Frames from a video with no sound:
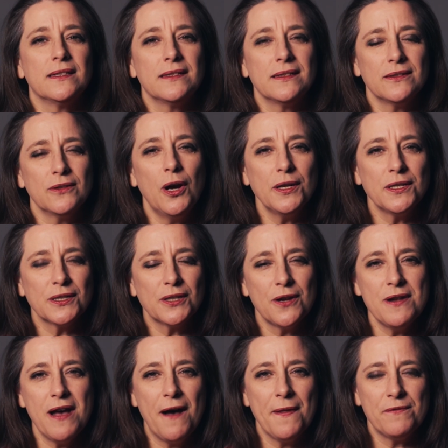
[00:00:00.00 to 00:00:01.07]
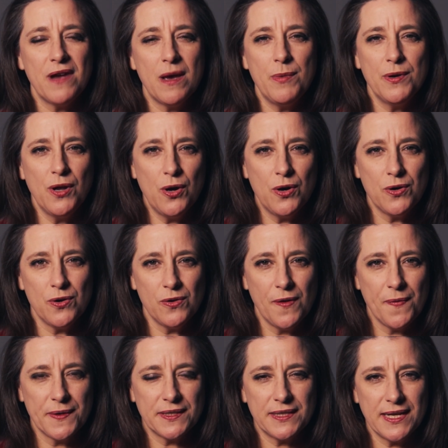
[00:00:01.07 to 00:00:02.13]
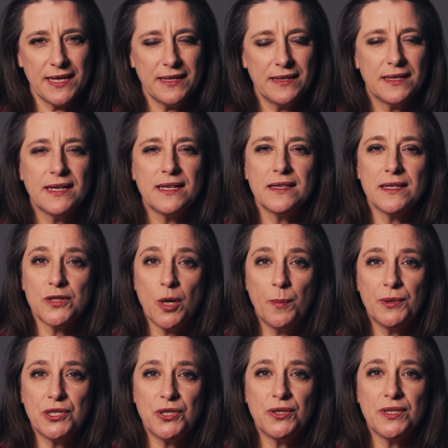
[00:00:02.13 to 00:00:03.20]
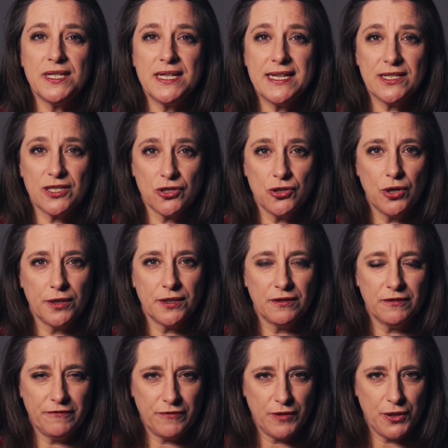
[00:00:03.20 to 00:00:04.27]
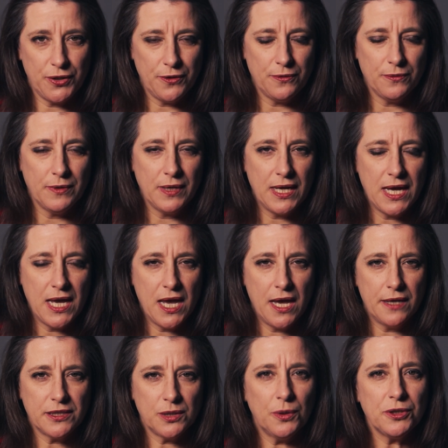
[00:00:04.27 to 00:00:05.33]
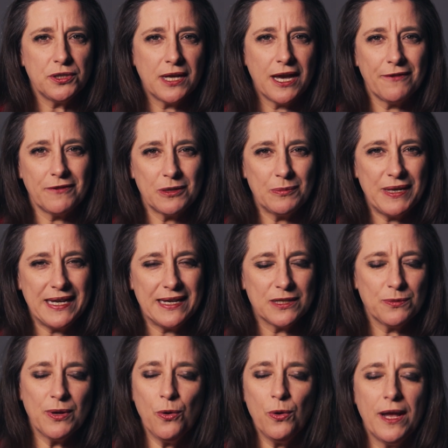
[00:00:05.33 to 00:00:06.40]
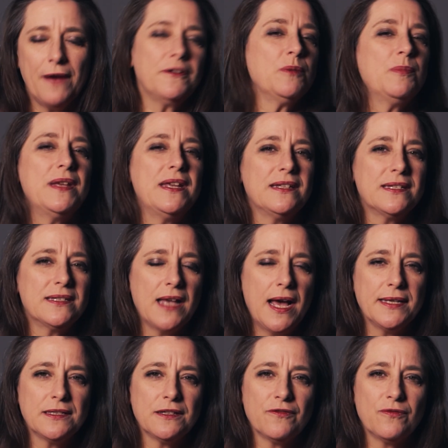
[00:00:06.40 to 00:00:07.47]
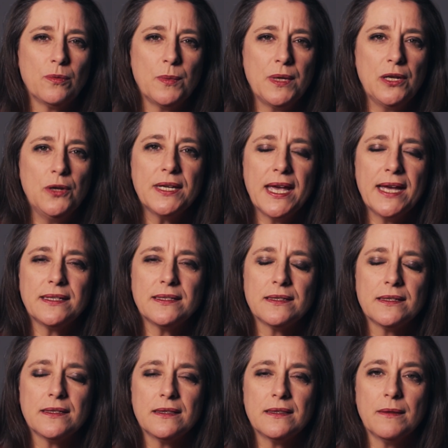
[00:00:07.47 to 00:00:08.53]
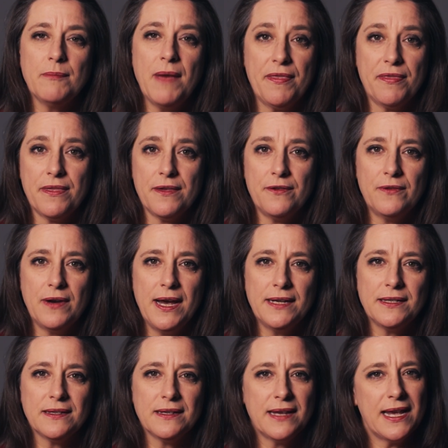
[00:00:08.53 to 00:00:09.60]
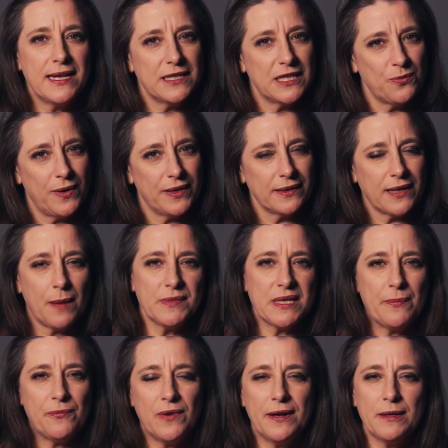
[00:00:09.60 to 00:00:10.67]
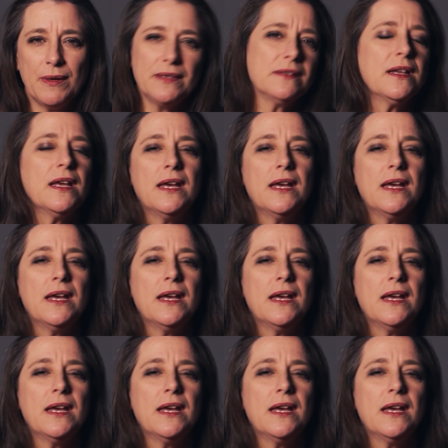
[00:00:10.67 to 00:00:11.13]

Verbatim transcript: Do not go down the rabbit hole on this thing. This opportunity is not for you. So what you have to be is, we all have to be decisive when we look at the month, right? As this one comes up round about